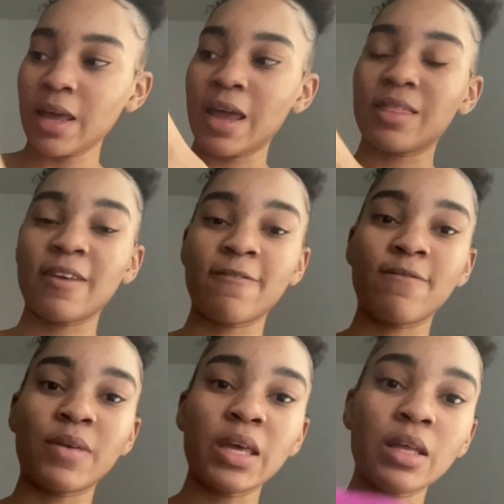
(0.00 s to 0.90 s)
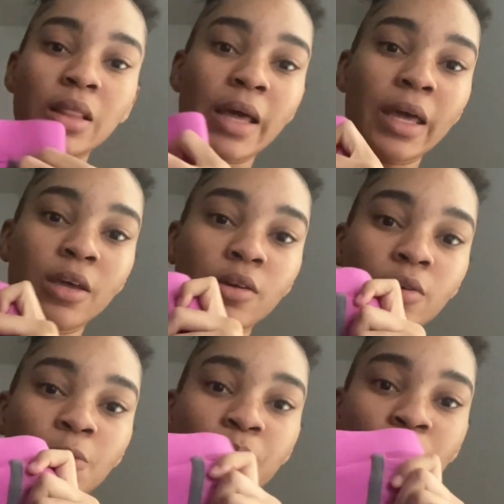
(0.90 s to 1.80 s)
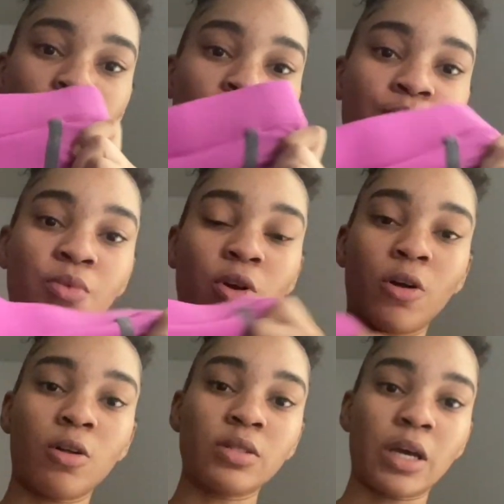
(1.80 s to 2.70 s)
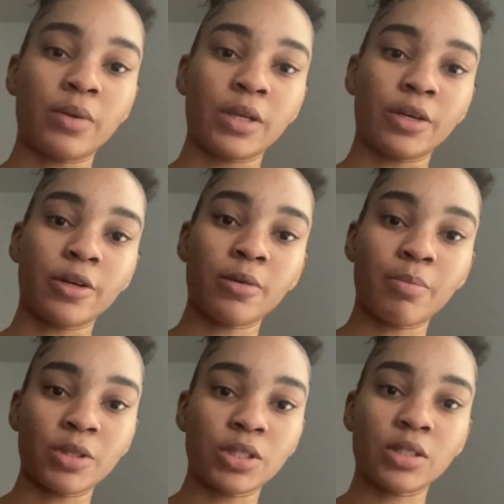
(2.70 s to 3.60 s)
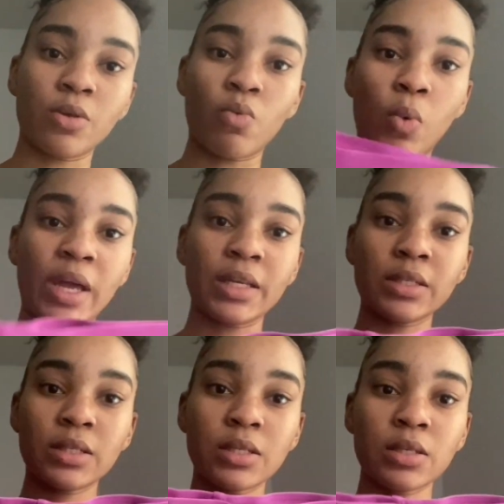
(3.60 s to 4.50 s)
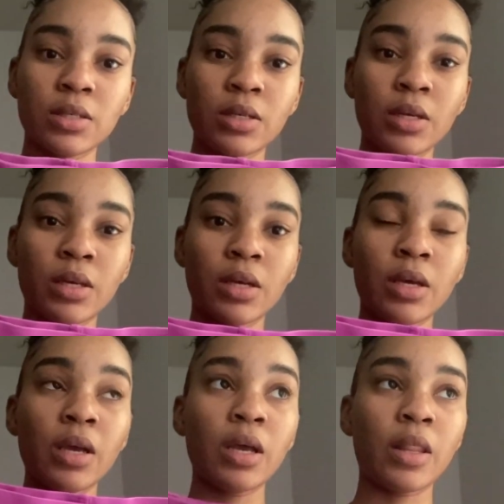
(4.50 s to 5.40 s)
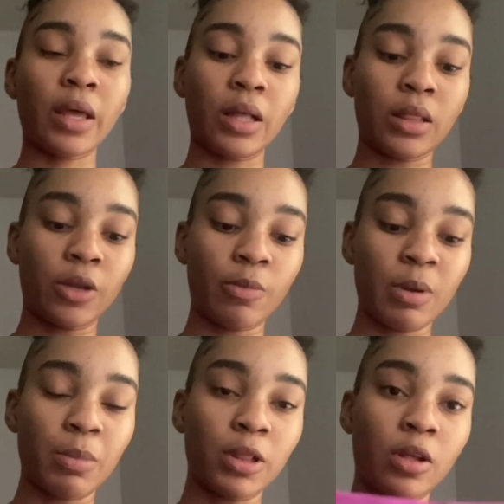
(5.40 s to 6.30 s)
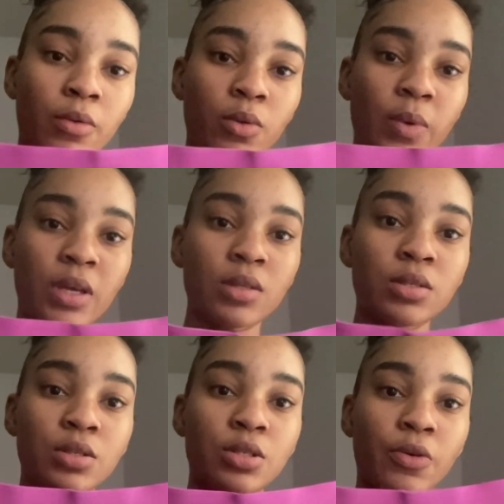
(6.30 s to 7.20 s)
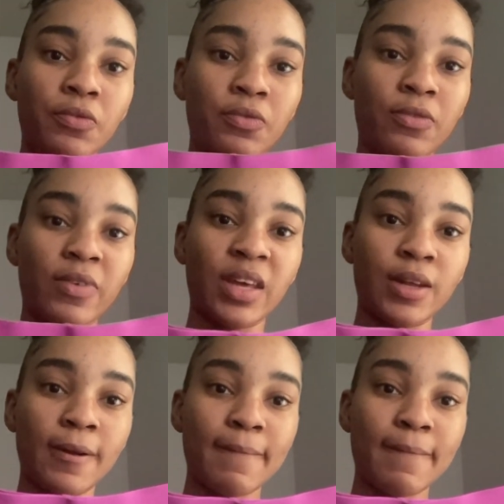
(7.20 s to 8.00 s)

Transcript: and they fit like all down here, but just the waist and like a little bit below the waist don't fit.